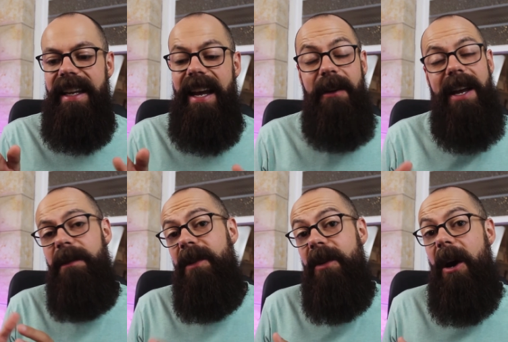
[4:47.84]
Now,
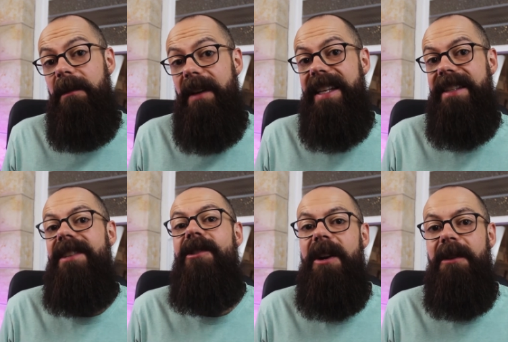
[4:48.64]
if you've got a fancy
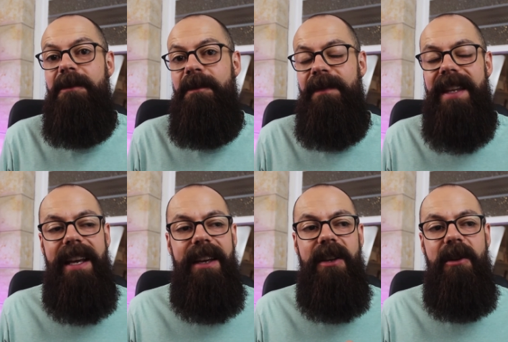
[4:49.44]
drone,
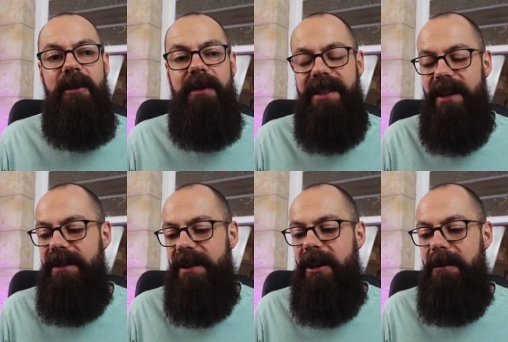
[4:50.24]
your return
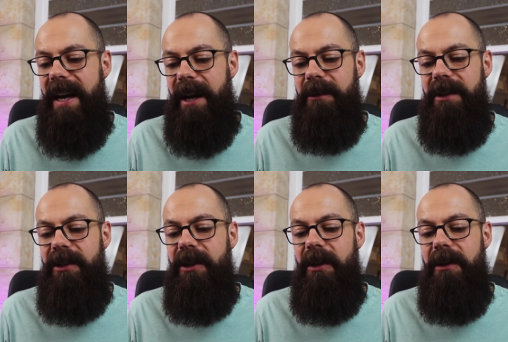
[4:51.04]
to home
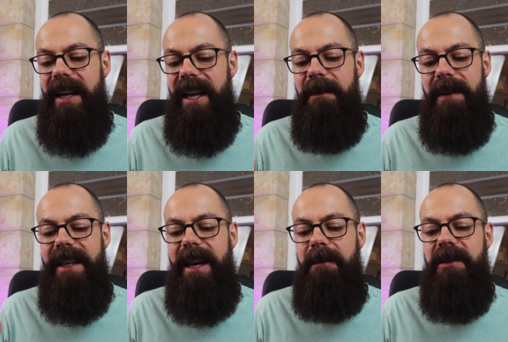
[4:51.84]
altitude, if it
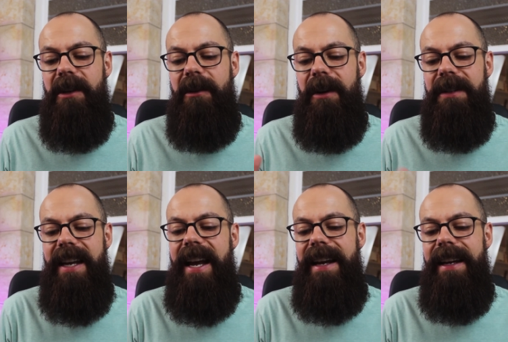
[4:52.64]
comes across
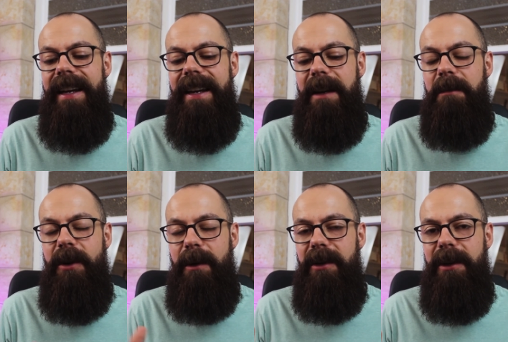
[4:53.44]
a, a
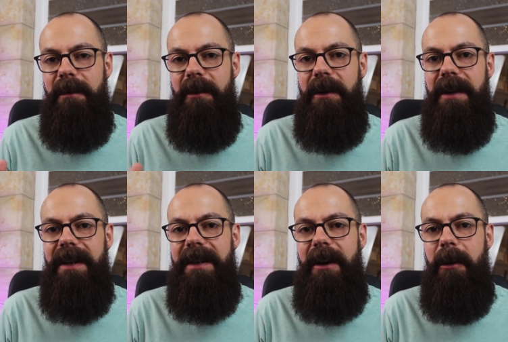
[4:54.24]
problem or
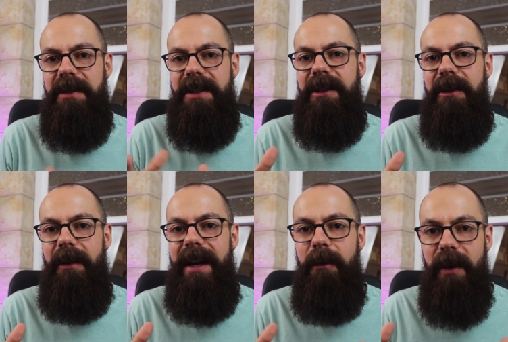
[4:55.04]
an
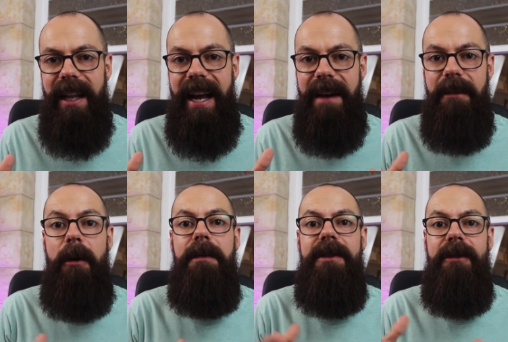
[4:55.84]
obstacle, it will have
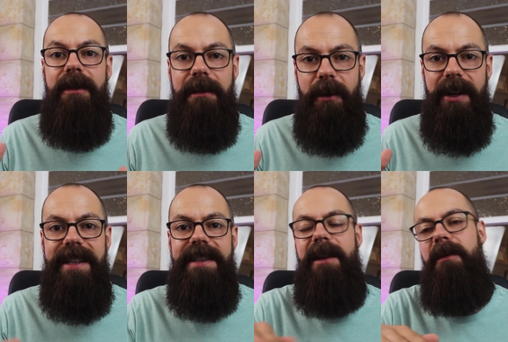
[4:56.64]
obstacle
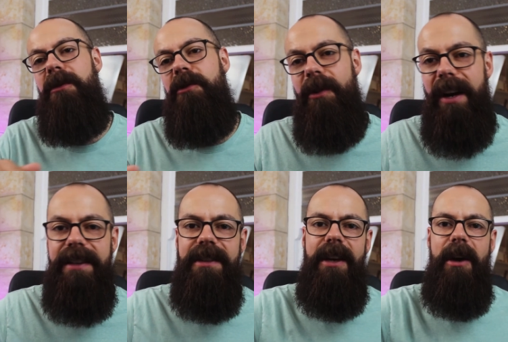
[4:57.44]
avoidance and it will try
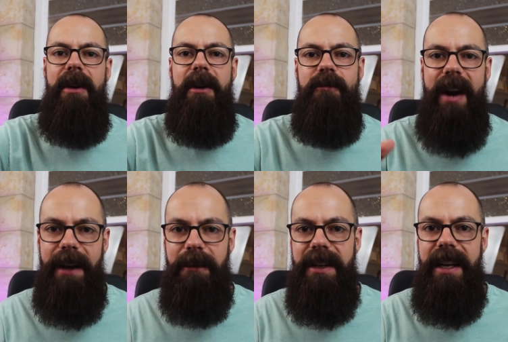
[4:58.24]
to go
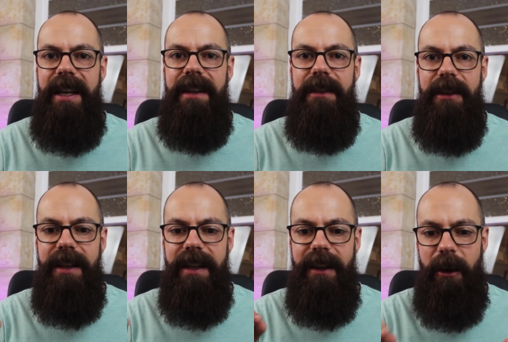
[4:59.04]
around
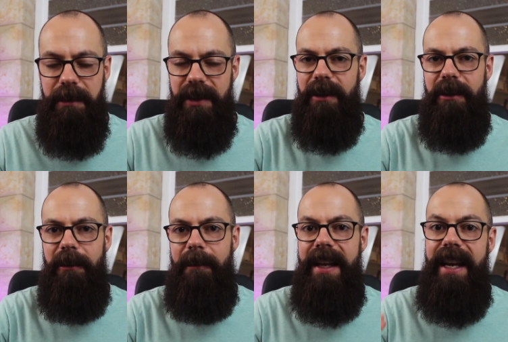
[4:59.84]
the
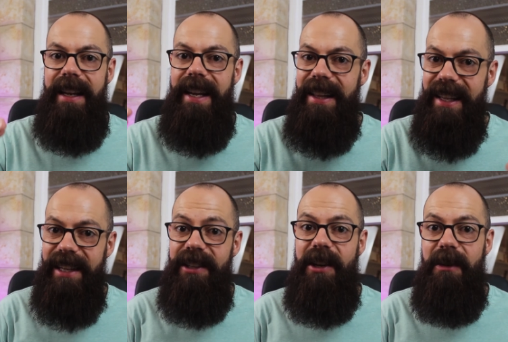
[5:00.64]
obstacle. Now the
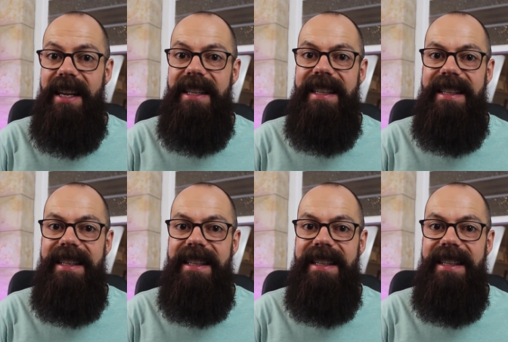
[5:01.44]
issue is